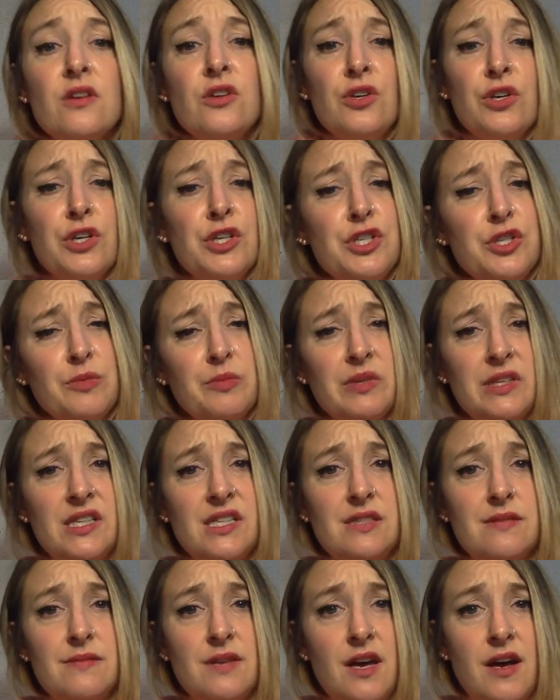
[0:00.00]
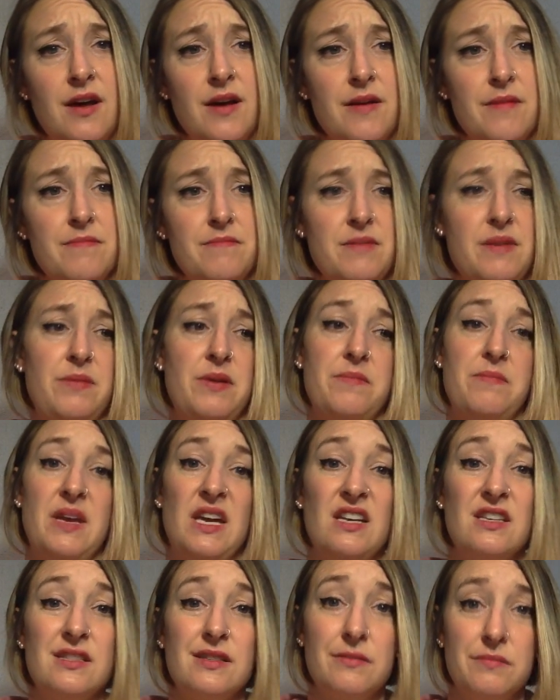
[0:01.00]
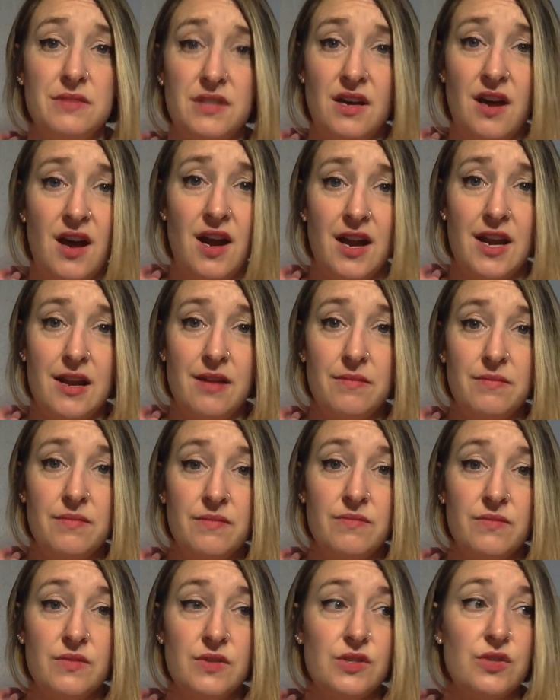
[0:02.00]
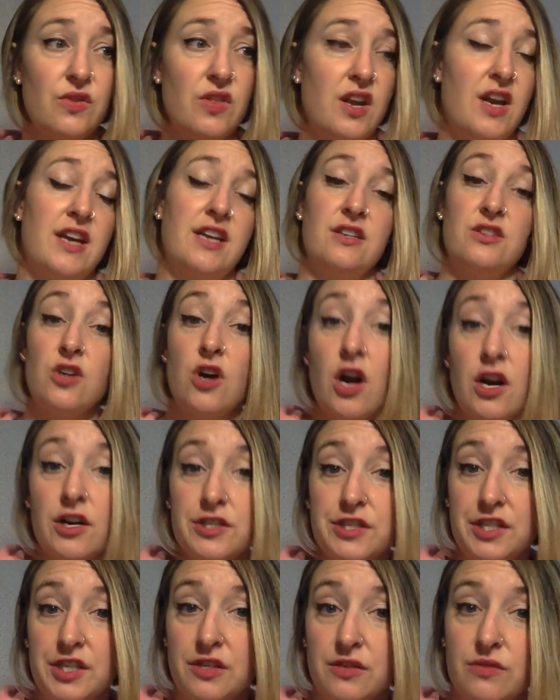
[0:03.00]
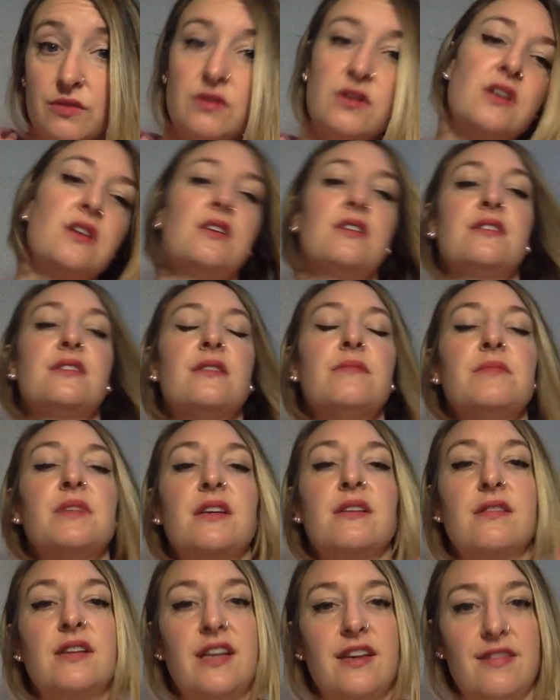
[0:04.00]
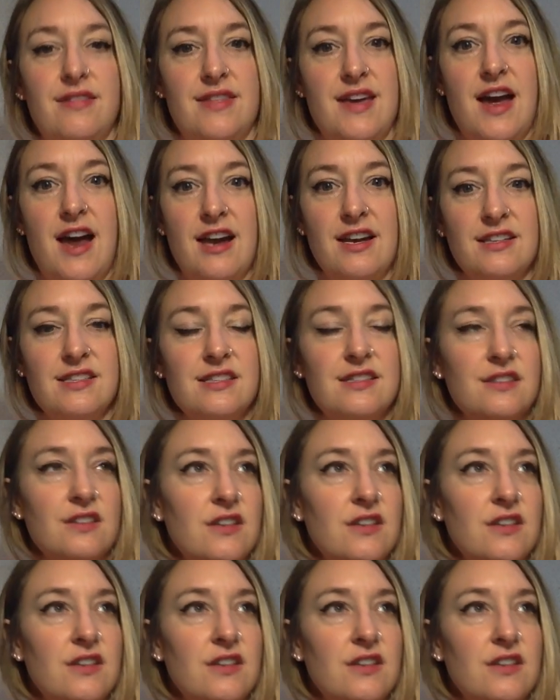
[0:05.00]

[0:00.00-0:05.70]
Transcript: could you please maybe make some time so that I could talk to you? Something like that.